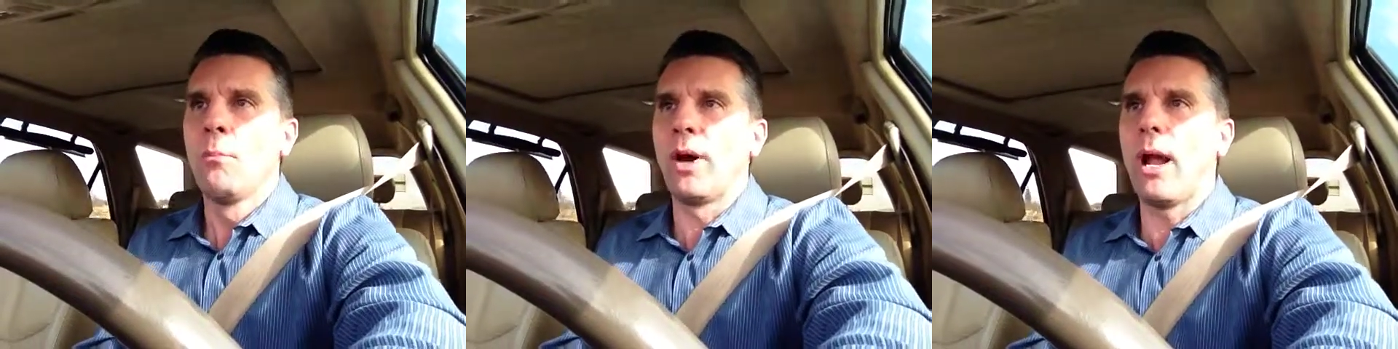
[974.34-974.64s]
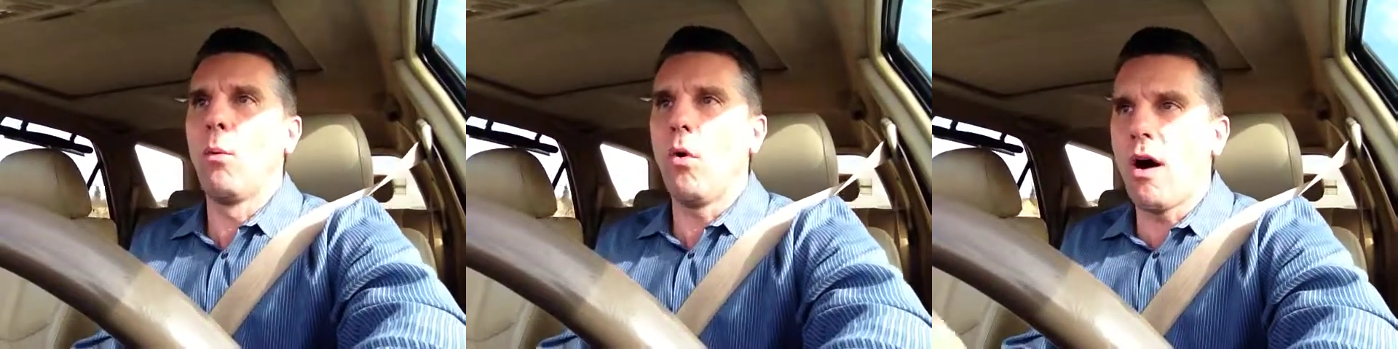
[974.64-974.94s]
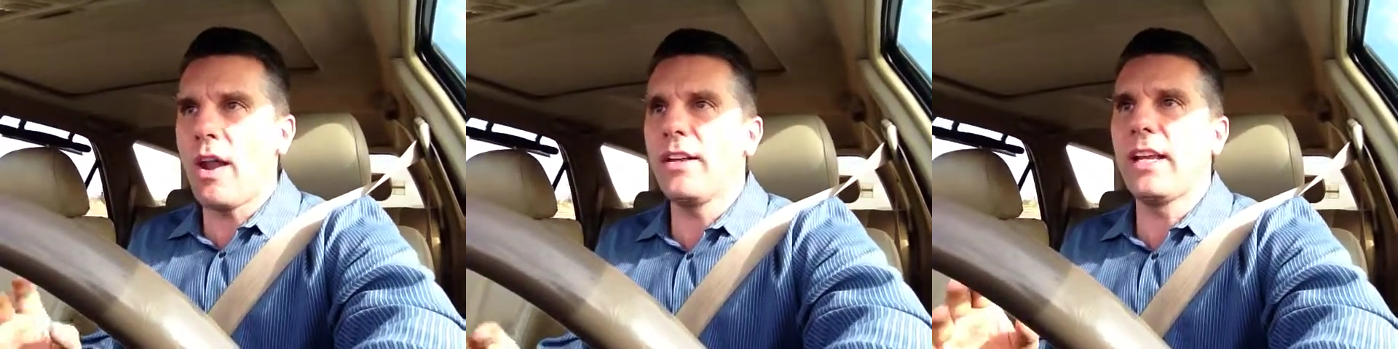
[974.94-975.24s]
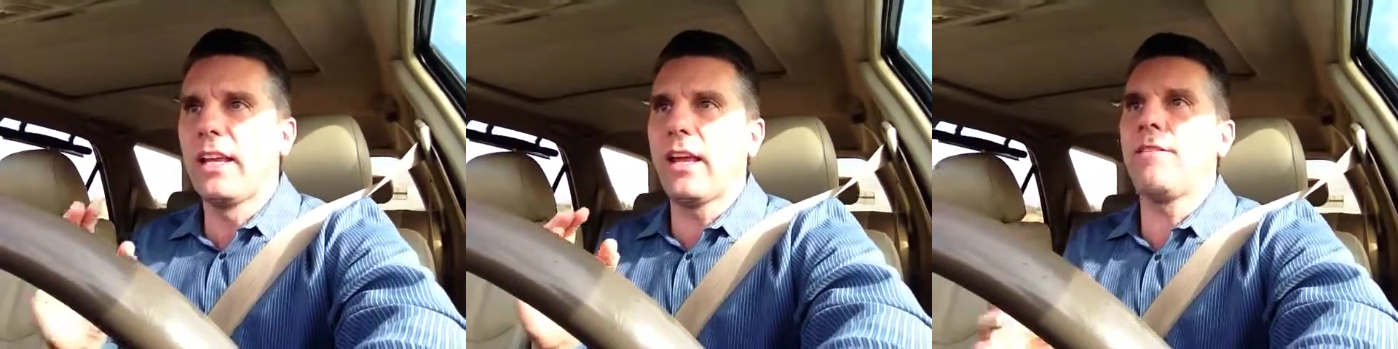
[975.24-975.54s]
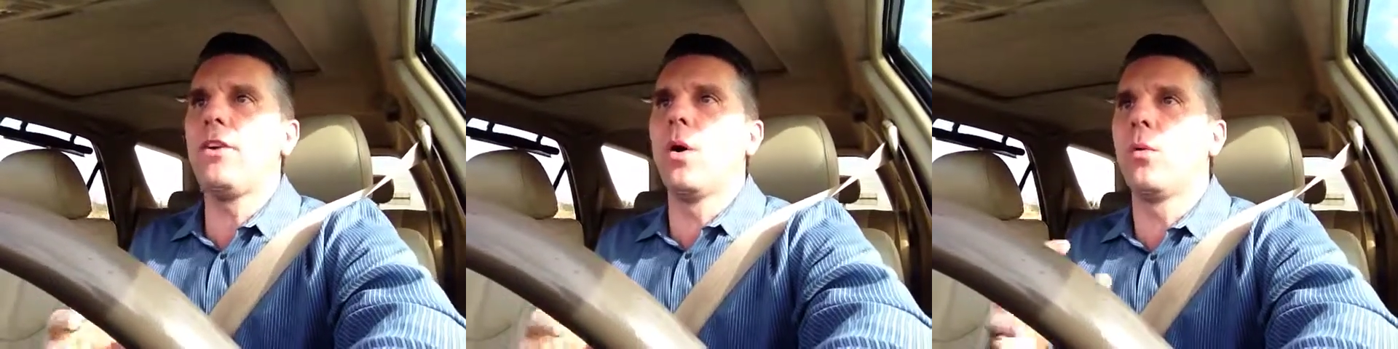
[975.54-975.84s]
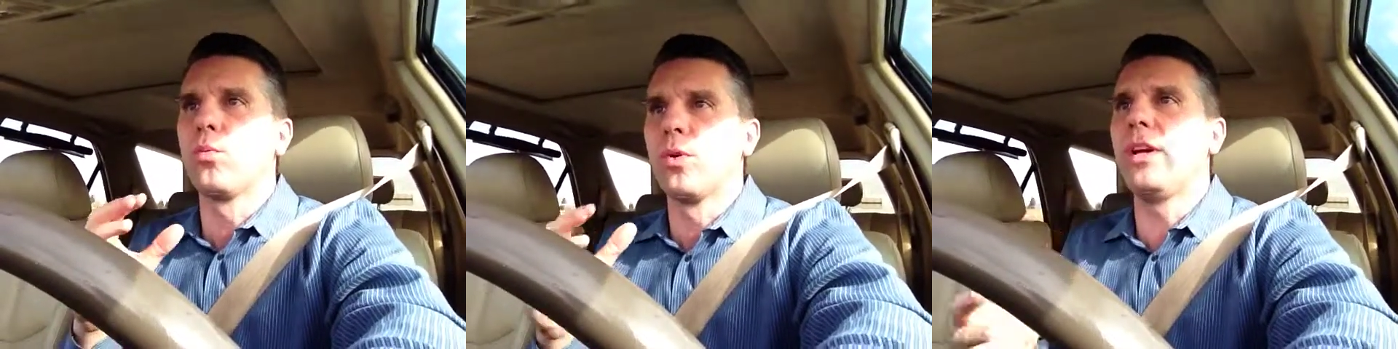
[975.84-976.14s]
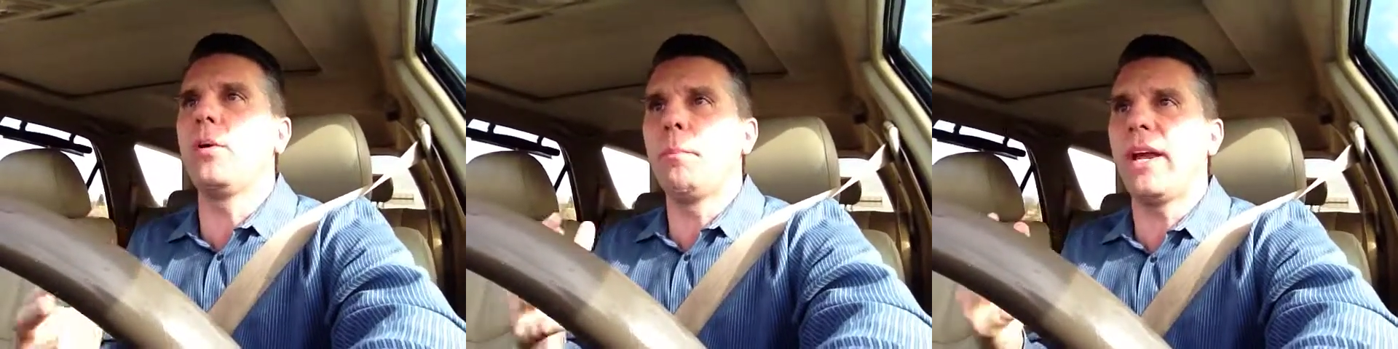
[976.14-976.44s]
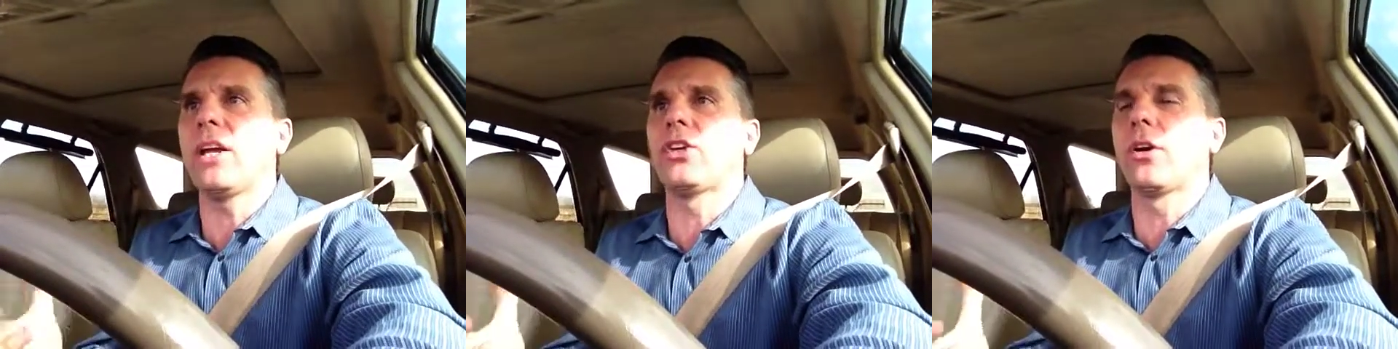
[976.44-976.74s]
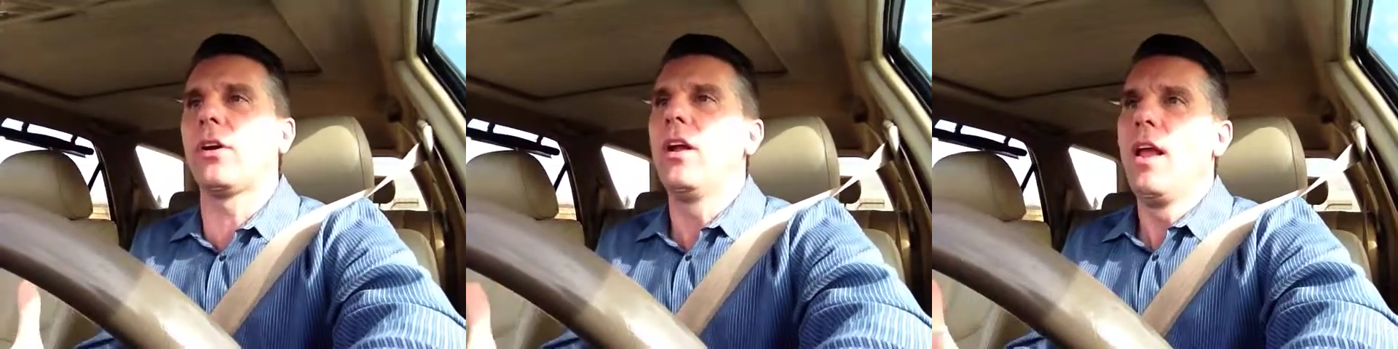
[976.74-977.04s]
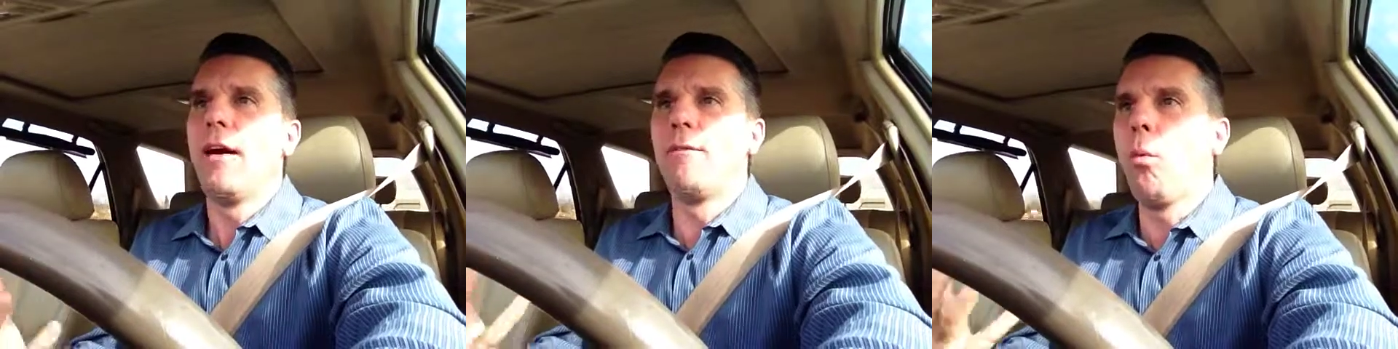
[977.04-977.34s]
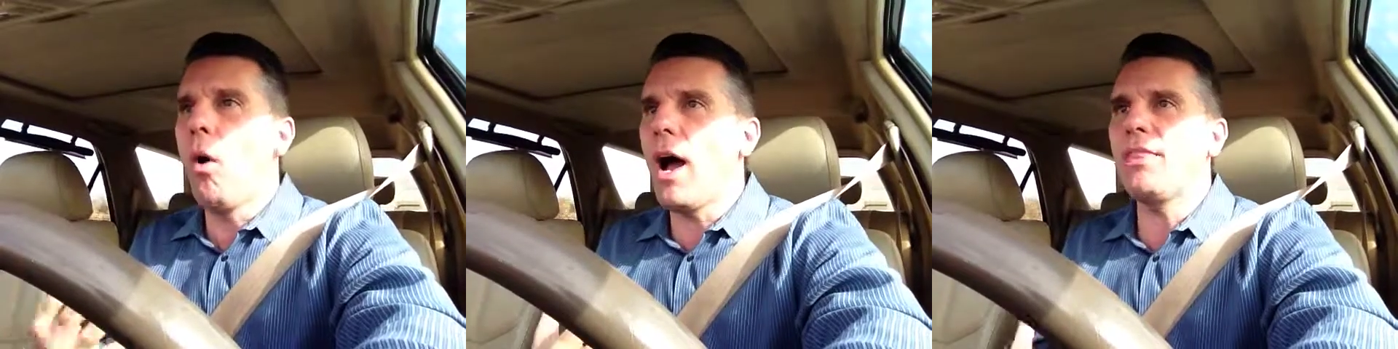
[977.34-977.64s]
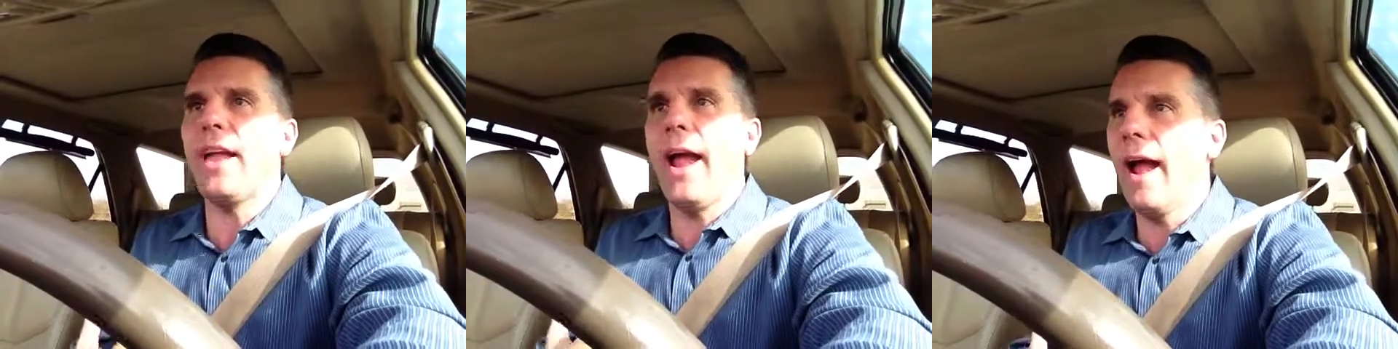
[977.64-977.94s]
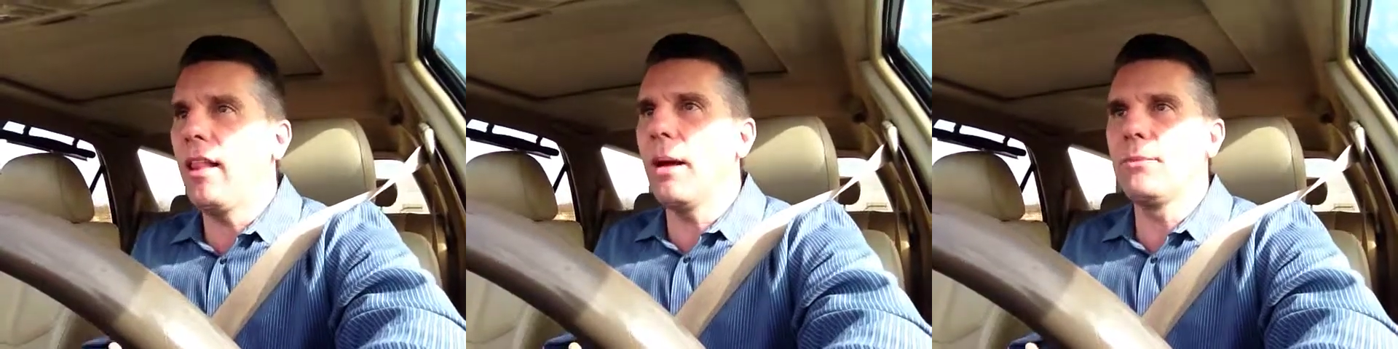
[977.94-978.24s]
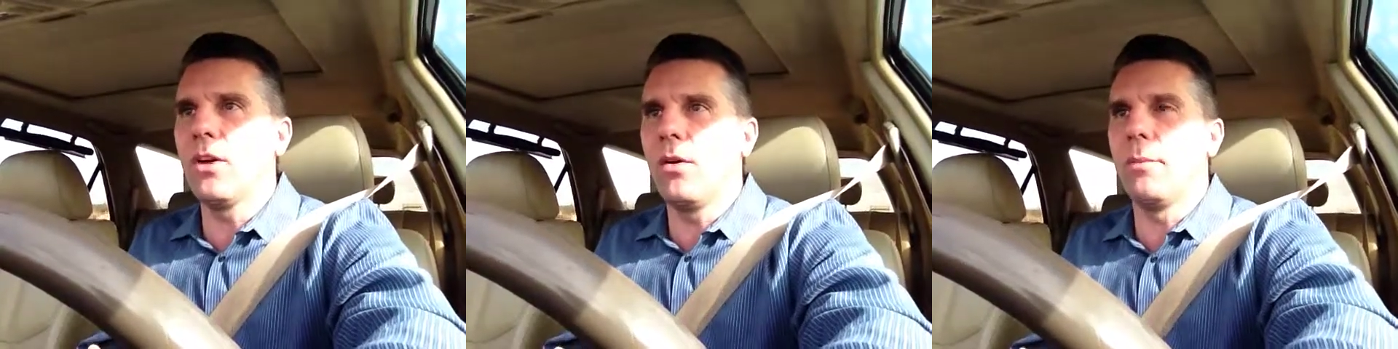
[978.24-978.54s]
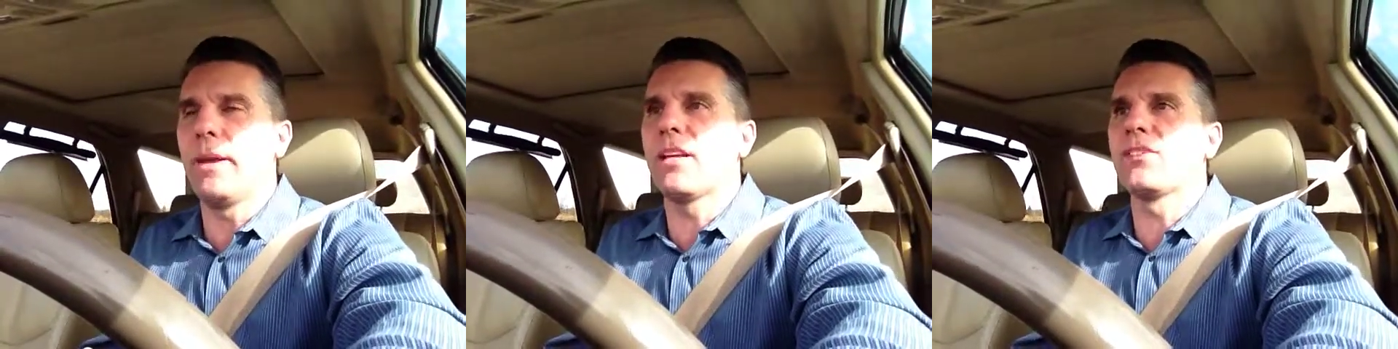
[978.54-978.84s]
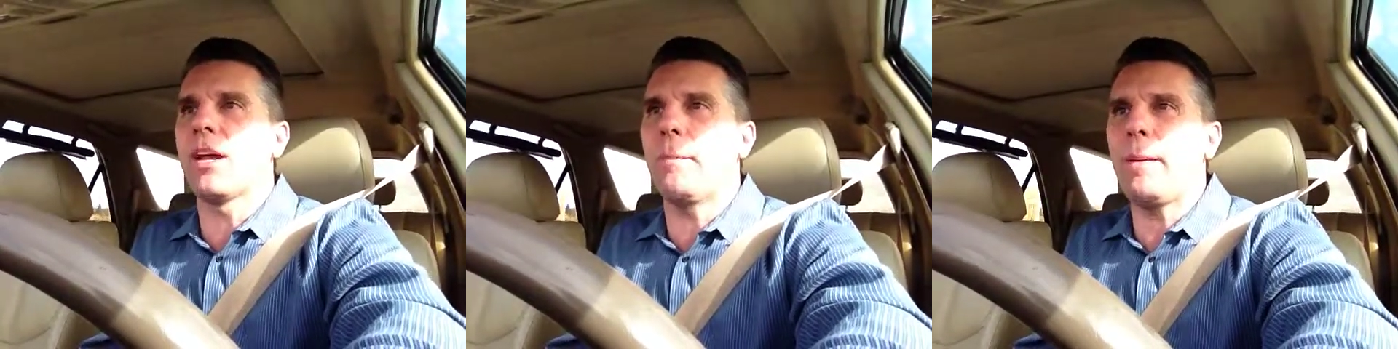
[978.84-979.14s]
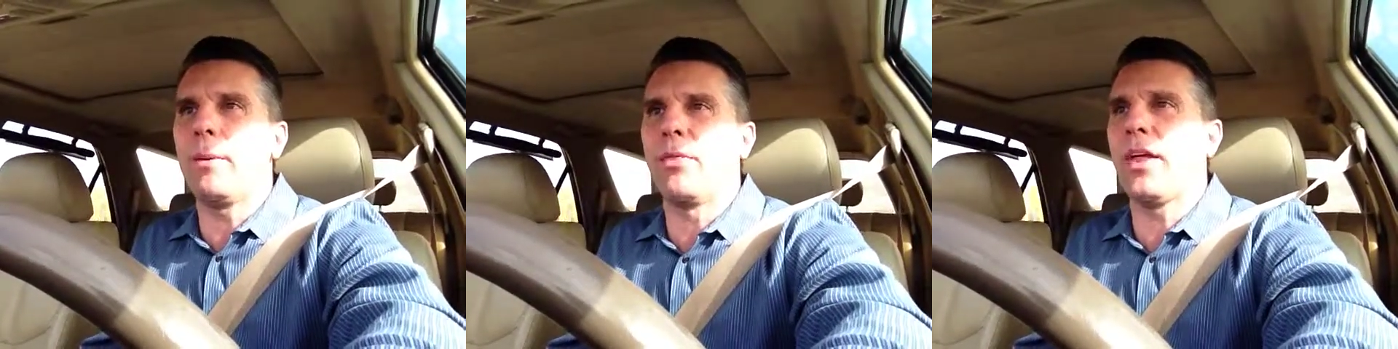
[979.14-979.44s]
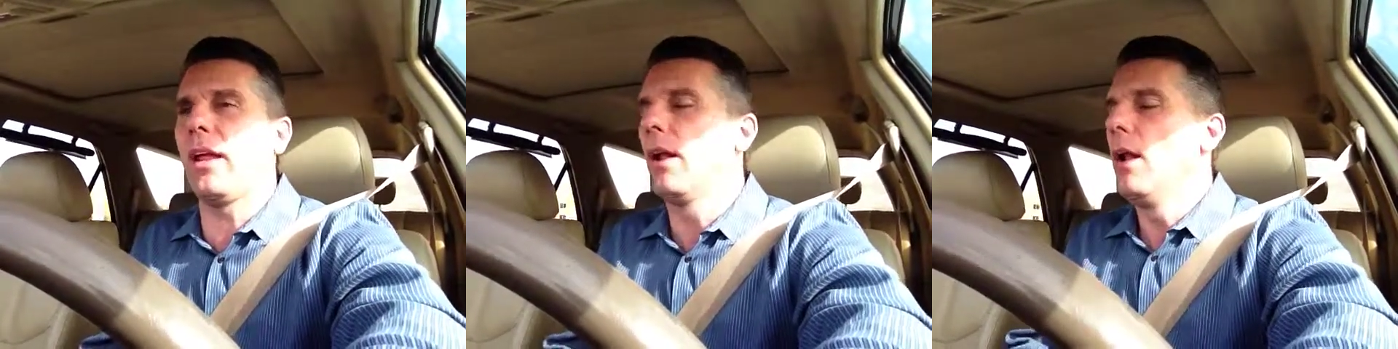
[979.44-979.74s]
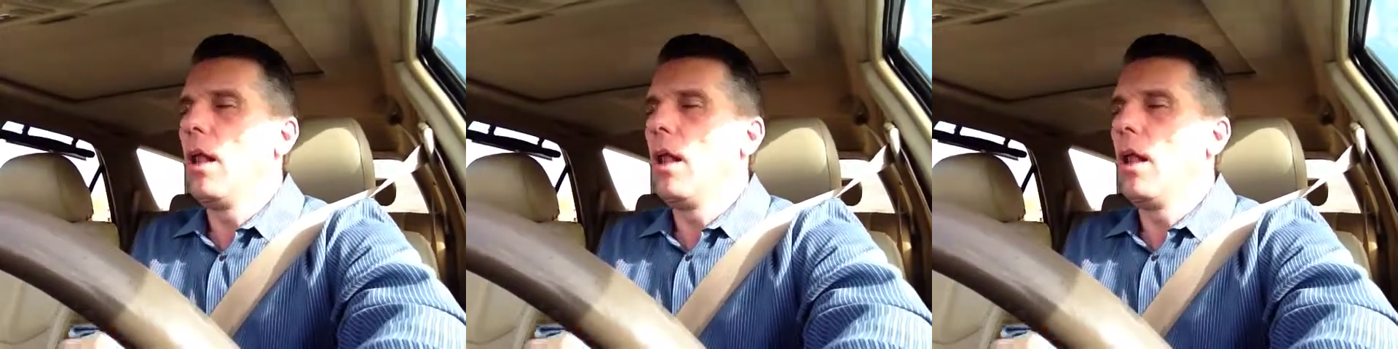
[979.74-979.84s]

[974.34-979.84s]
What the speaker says: But I wanted to give you a real picture of what the hell I'm doing, because some people think,